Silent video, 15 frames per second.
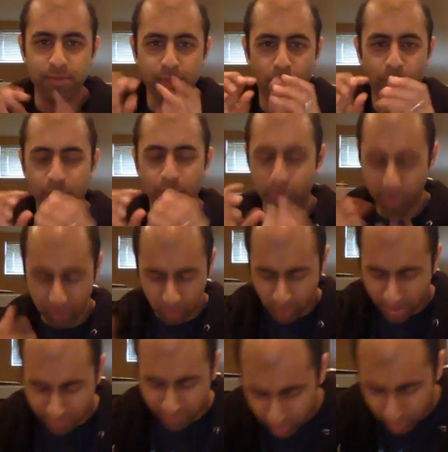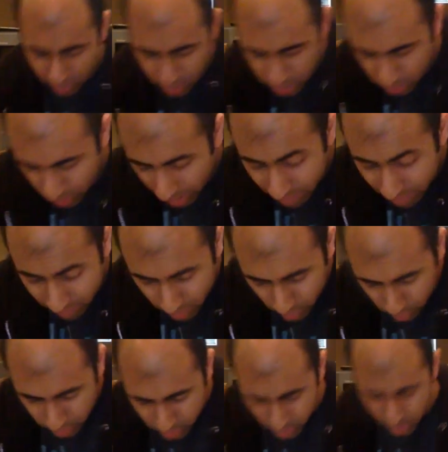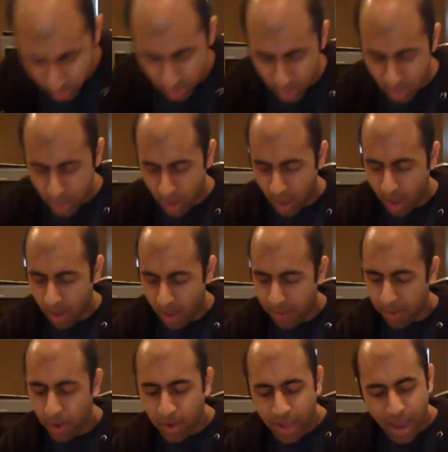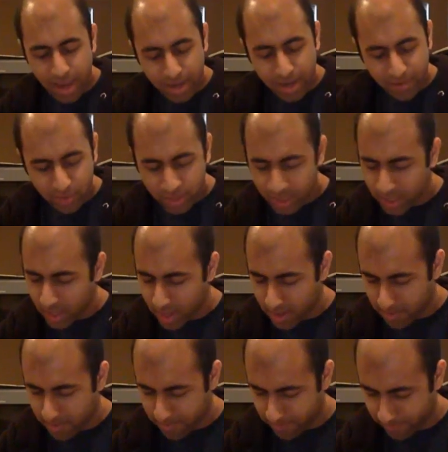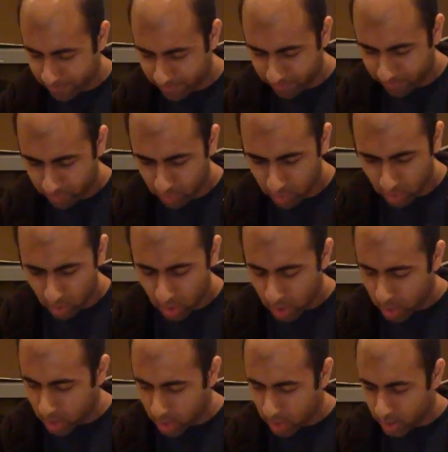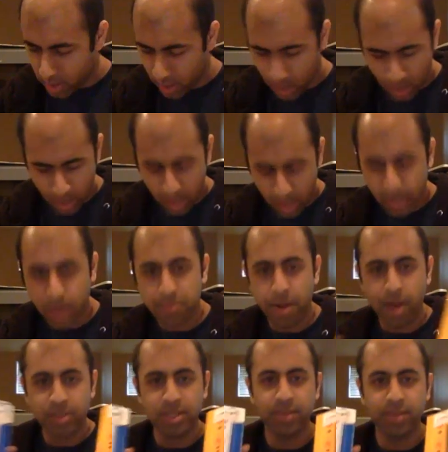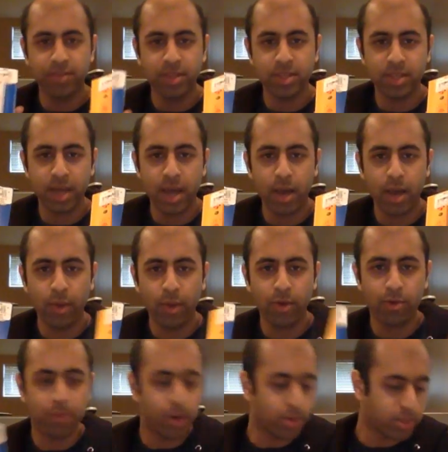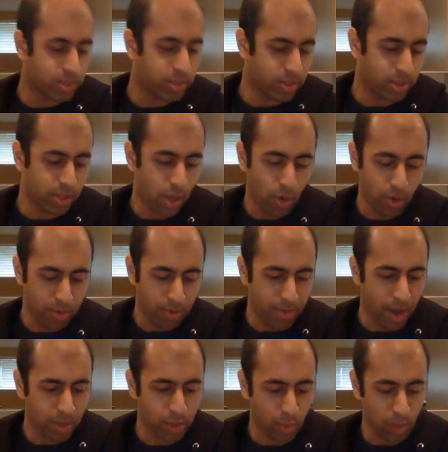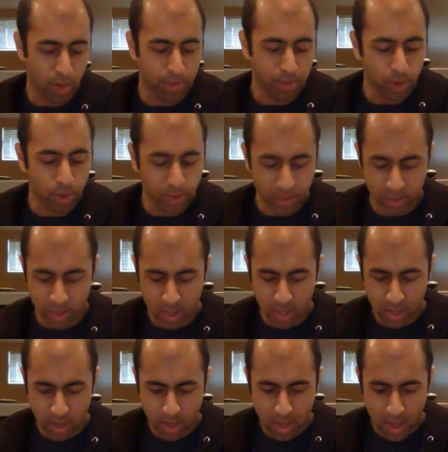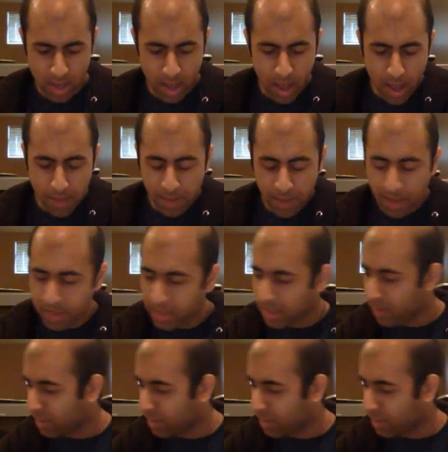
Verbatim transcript: marbles or whatever that you shoot? I have those. Um, oh yeah, I never did um, uh, an unboxing of these uh, Wii remotes, the Toad and Bowser Wii remotes. Um, I think they